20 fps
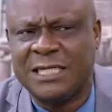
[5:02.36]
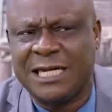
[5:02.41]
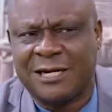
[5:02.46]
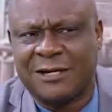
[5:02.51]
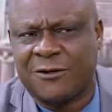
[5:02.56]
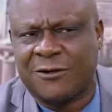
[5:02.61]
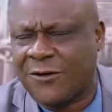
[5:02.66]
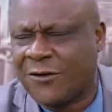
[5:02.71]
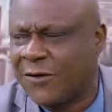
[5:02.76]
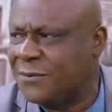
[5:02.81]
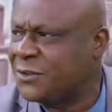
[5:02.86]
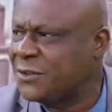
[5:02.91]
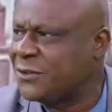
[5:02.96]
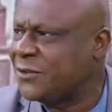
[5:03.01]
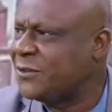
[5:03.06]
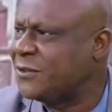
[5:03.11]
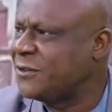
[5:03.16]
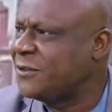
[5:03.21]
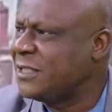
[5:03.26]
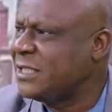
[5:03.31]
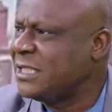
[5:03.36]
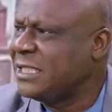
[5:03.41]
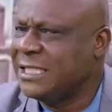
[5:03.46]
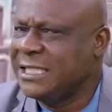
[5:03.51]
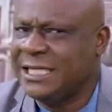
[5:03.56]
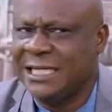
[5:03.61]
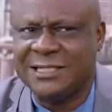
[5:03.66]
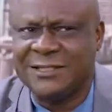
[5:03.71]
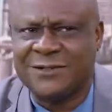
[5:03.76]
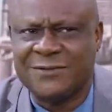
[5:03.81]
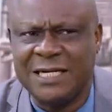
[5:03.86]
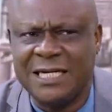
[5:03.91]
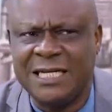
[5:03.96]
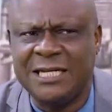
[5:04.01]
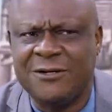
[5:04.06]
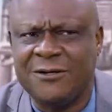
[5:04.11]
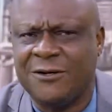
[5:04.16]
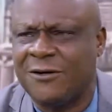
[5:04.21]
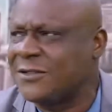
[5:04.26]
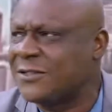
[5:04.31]
at corruption, it's really
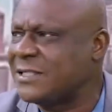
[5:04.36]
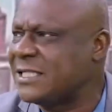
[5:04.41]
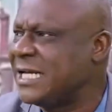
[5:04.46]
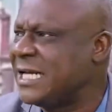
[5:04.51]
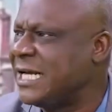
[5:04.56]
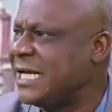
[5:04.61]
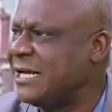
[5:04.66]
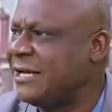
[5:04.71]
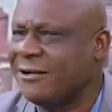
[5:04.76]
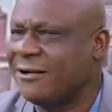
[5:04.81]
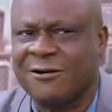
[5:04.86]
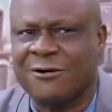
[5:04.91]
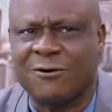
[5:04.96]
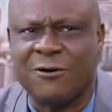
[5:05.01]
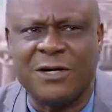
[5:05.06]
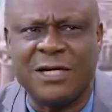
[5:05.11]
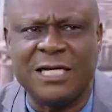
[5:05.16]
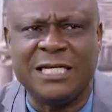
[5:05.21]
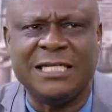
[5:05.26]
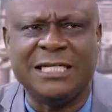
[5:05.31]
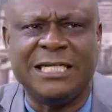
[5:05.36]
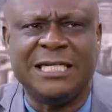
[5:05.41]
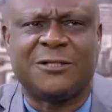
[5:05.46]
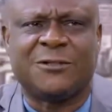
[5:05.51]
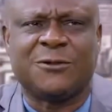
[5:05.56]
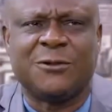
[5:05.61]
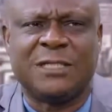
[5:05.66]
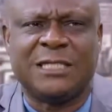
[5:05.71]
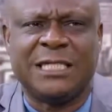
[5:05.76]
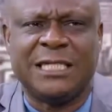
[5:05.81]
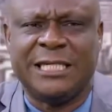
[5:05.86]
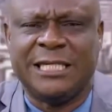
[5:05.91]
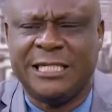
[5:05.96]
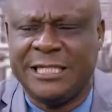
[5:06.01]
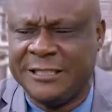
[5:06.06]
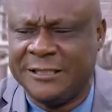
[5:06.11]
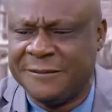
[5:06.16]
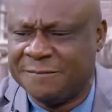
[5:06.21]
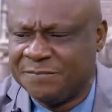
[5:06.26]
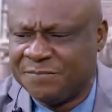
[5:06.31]
not going into
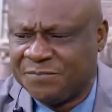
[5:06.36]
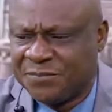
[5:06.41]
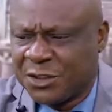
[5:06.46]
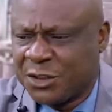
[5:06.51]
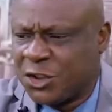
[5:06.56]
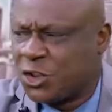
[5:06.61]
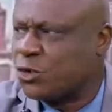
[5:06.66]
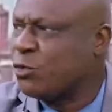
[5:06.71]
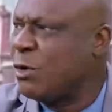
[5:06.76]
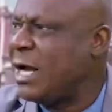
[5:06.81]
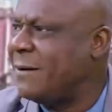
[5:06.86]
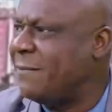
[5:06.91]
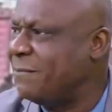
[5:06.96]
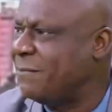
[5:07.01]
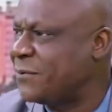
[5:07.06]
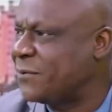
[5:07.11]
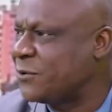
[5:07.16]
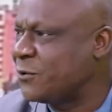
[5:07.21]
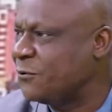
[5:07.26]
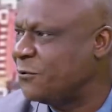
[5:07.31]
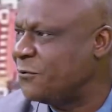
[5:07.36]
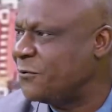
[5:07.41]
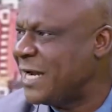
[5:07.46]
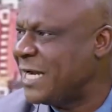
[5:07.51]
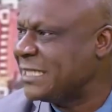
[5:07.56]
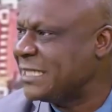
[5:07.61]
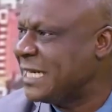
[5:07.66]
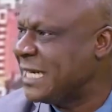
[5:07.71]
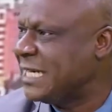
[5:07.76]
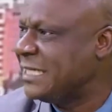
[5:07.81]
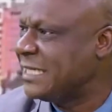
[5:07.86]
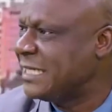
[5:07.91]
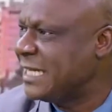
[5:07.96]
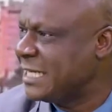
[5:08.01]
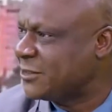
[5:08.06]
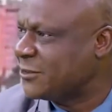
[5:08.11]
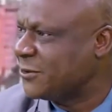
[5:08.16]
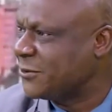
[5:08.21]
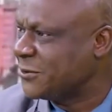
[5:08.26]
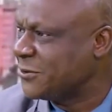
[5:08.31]
the swamp to fight
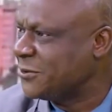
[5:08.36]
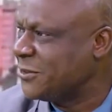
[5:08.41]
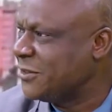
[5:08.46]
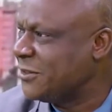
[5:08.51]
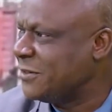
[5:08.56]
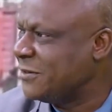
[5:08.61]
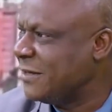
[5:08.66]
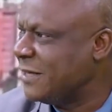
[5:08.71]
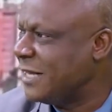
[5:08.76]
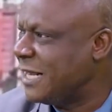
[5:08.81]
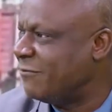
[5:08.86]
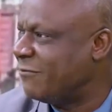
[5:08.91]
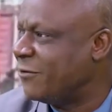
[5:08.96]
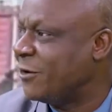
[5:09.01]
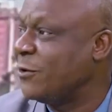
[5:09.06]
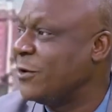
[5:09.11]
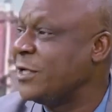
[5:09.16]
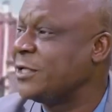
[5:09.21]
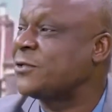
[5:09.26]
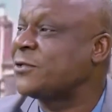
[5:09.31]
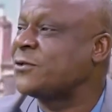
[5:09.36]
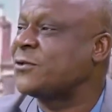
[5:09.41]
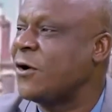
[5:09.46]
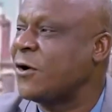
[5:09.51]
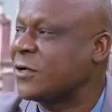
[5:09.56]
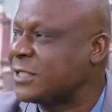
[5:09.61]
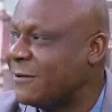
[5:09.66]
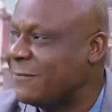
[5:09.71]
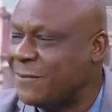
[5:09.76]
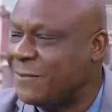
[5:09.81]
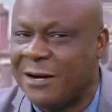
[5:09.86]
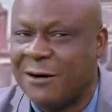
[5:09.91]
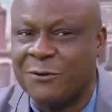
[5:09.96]
alligator. I've always talked about